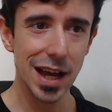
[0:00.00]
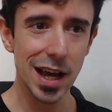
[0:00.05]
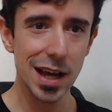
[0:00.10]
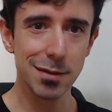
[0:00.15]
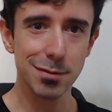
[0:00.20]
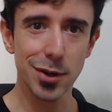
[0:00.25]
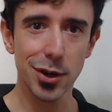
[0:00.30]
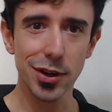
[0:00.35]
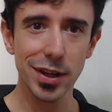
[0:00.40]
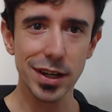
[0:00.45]

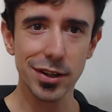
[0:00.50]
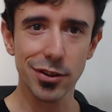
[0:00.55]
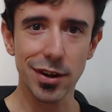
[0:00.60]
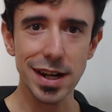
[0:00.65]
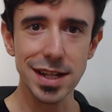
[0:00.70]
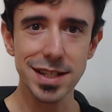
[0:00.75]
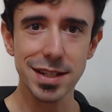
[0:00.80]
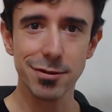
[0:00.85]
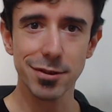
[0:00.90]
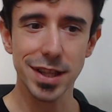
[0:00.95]
I'm going
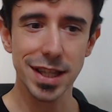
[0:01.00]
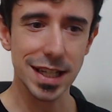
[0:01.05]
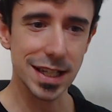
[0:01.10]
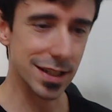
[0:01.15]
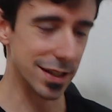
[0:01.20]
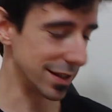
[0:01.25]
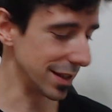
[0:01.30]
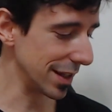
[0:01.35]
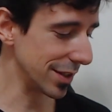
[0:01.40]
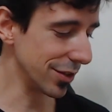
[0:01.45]
crazy with
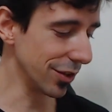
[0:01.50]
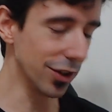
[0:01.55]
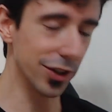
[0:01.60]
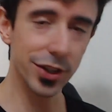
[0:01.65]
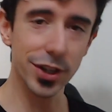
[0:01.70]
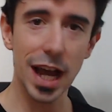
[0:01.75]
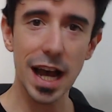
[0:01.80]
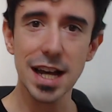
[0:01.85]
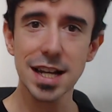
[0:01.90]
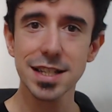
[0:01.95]
these. I told
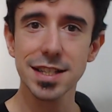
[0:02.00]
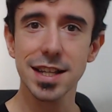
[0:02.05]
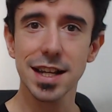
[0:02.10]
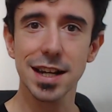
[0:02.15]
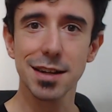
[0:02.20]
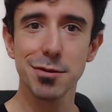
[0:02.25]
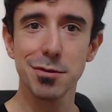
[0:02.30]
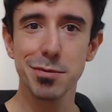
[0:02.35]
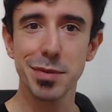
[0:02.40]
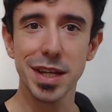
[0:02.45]
you guys that
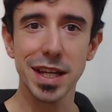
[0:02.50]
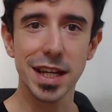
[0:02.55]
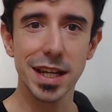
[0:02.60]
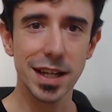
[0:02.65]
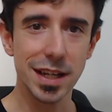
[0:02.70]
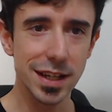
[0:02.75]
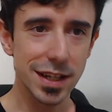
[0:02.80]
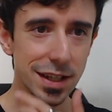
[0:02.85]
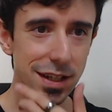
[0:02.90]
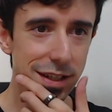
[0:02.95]
I would
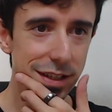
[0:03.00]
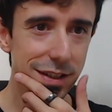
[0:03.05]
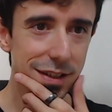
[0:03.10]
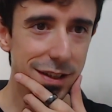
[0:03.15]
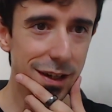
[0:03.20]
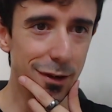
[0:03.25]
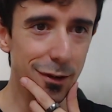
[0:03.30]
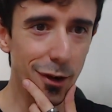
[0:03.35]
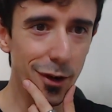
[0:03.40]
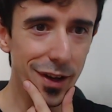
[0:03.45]
be,
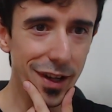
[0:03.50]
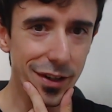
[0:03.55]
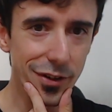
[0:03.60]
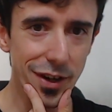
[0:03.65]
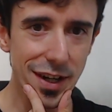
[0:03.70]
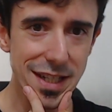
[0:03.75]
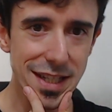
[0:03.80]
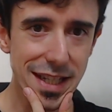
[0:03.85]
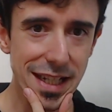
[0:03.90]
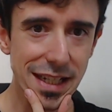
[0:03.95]
going
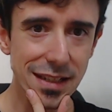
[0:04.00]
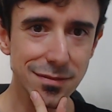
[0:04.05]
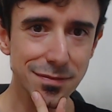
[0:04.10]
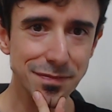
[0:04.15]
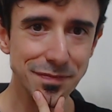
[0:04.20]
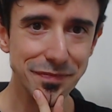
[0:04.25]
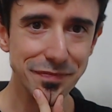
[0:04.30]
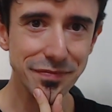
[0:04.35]
crazy.